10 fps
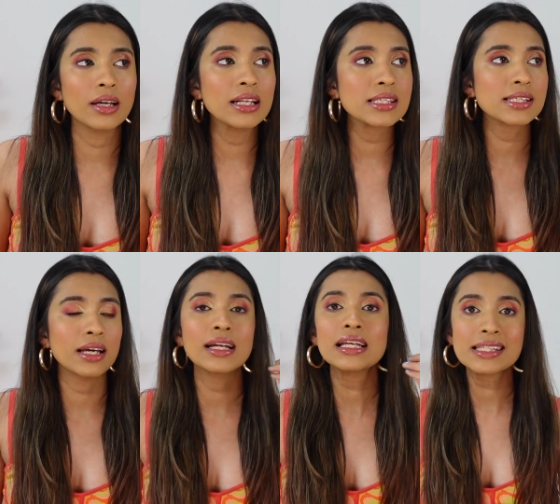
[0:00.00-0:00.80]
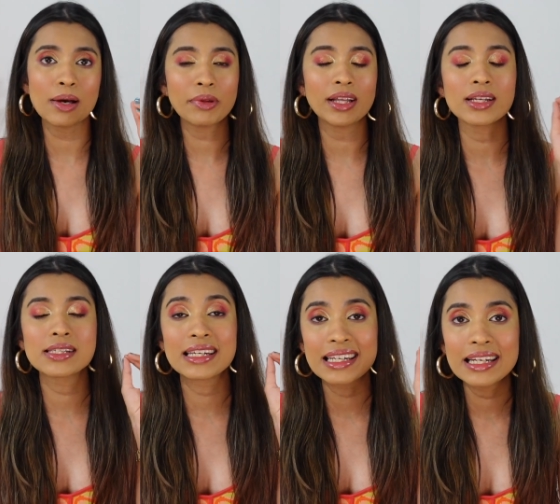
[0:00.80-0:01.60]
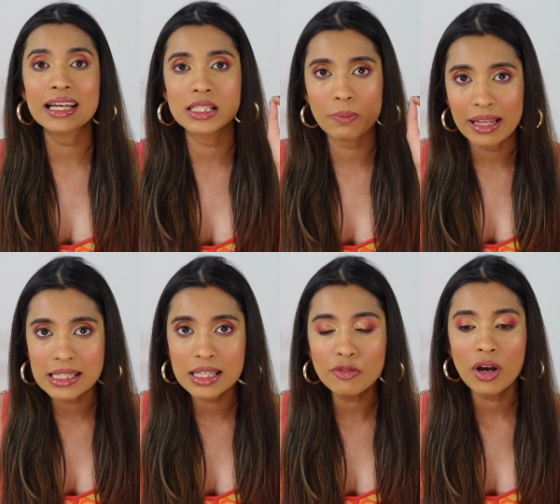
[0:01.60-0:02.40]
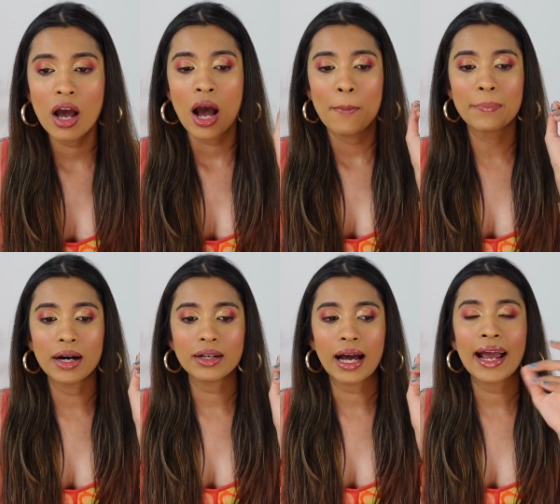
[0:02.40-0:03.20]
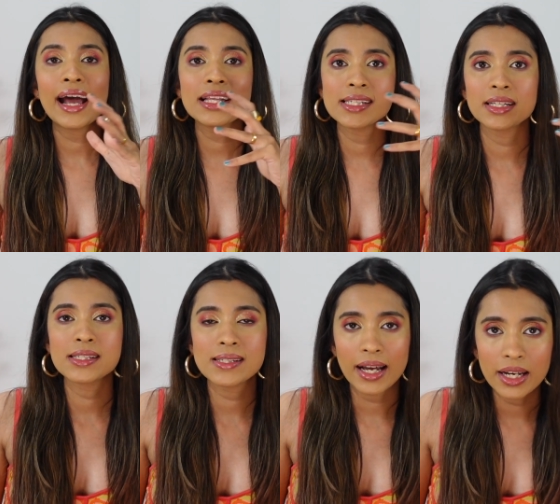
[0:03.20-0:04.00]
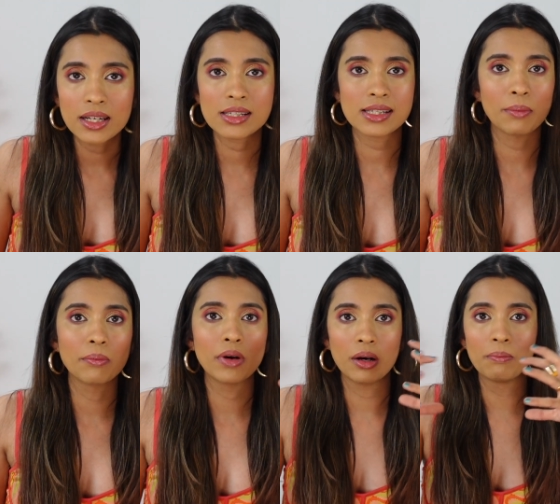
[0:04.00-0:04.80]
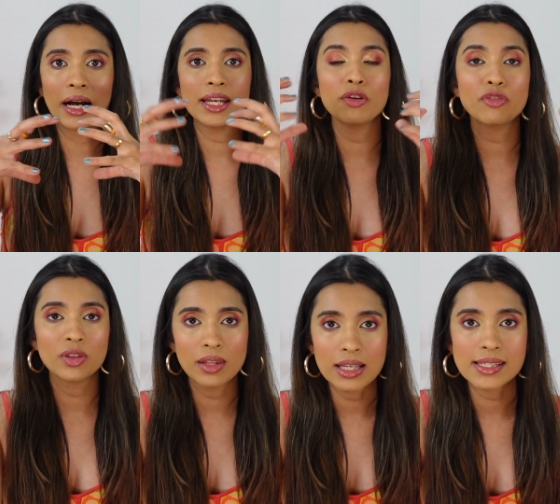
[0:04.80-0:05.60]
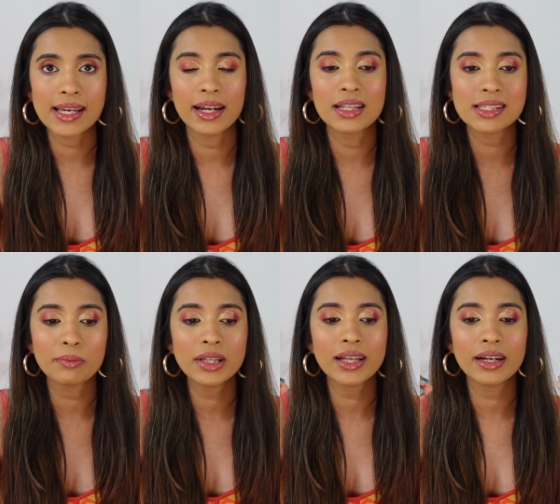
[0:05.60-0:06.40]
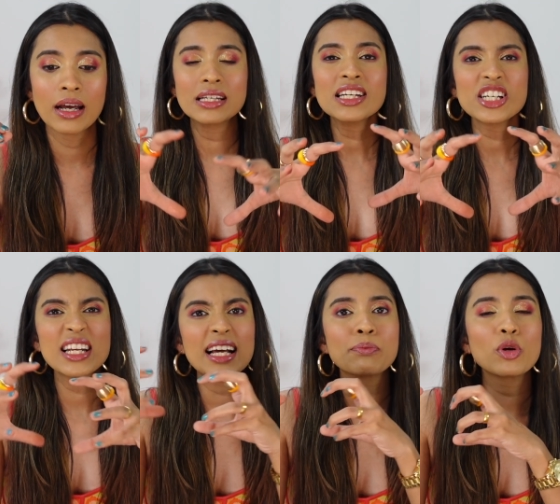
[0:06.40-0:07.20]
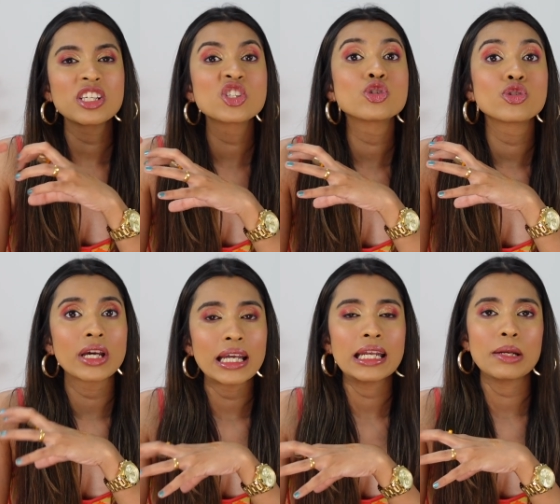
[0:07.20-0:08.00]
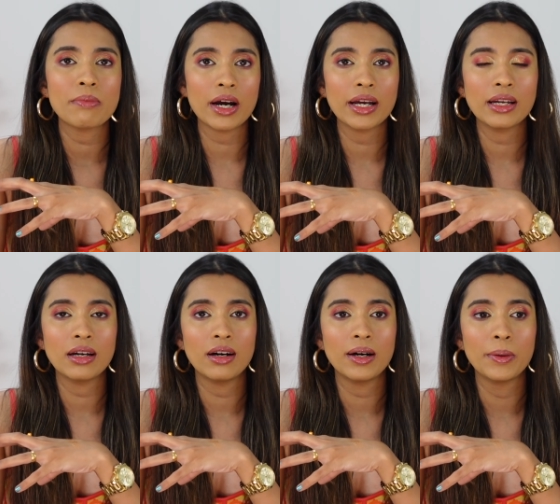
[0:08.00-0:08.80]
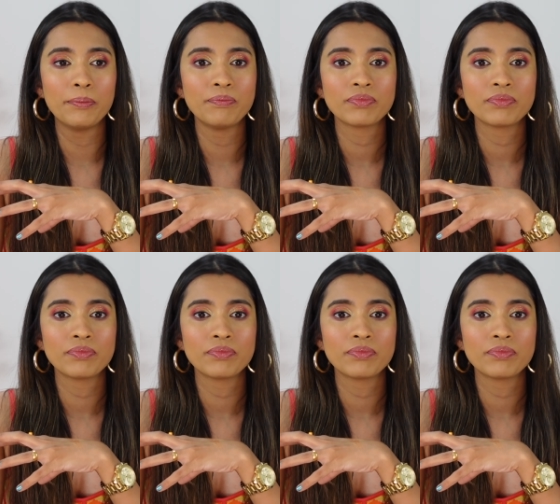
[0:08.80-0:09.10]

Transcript: It is something that is really expensive, but I had set aside some money for this, and it's something that didn't really like put a strain in my